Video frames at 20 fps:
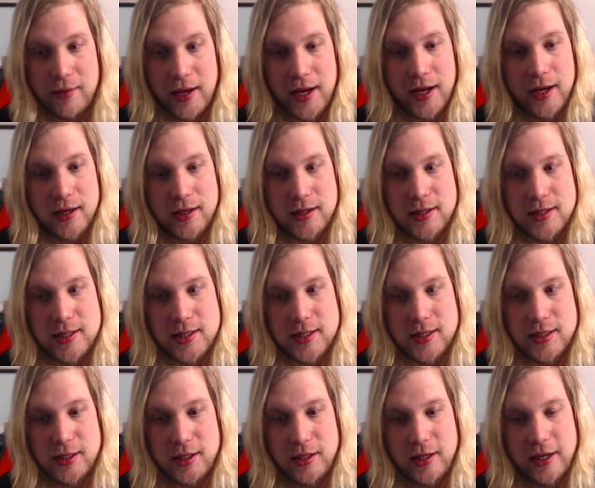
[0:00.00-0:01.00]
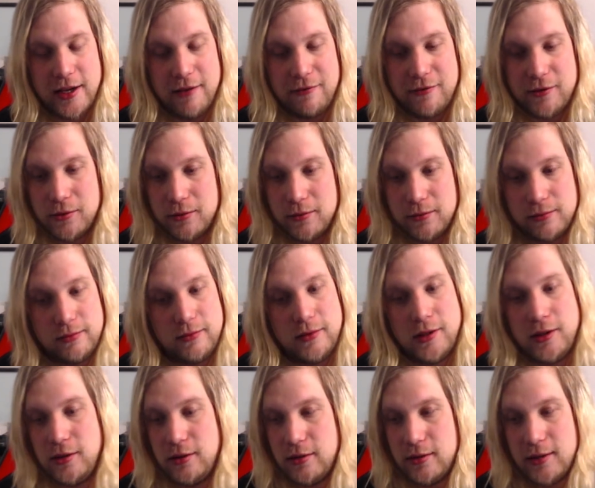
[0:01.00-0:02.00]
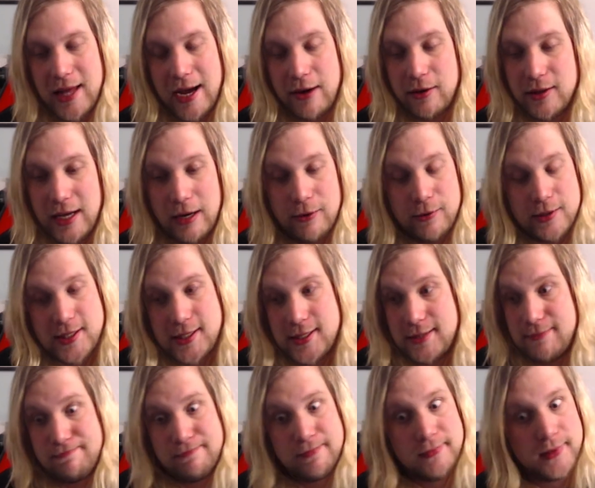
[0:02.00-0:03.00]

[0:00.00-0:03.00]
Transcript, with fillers: And if you that that was